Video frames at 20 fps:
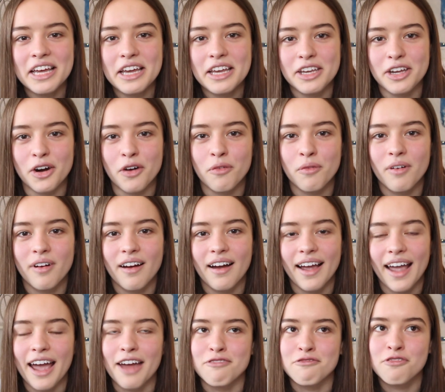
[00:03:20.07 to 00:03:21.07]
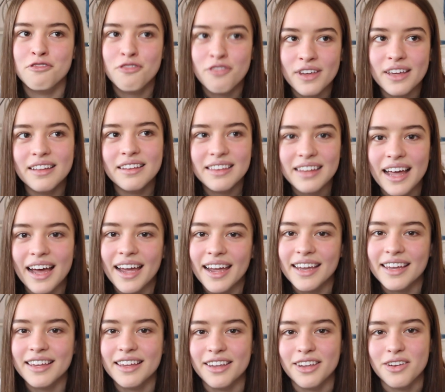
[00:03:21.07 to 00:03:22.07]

you know, again, feel like